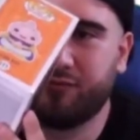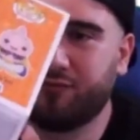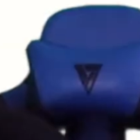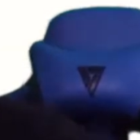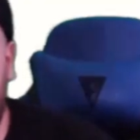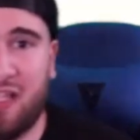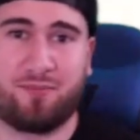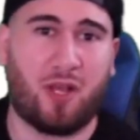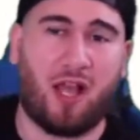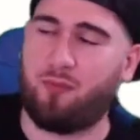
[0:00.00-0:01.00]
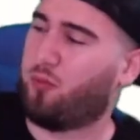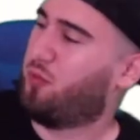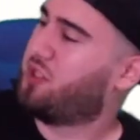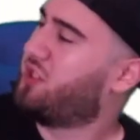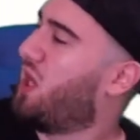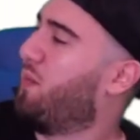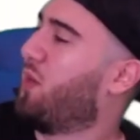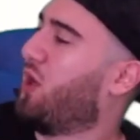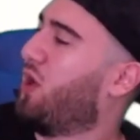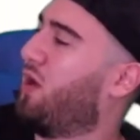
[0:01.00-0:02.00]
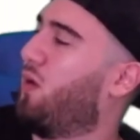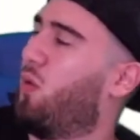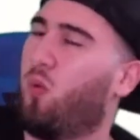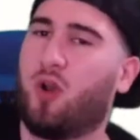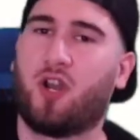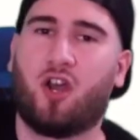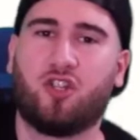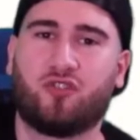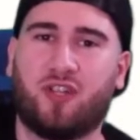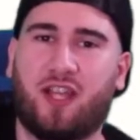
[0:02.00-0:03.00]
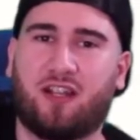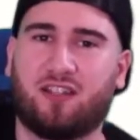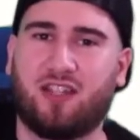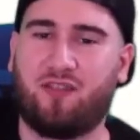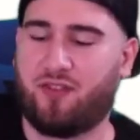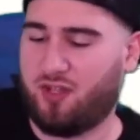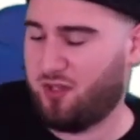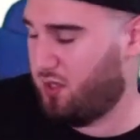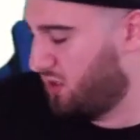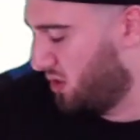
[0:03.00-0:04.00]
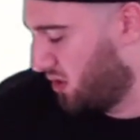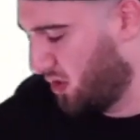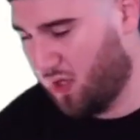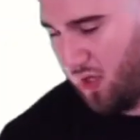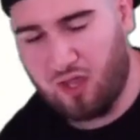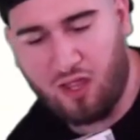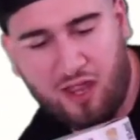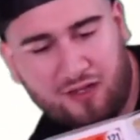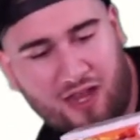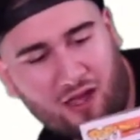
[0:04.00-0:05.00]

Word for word: Last pop was number one hundred eleven, and now we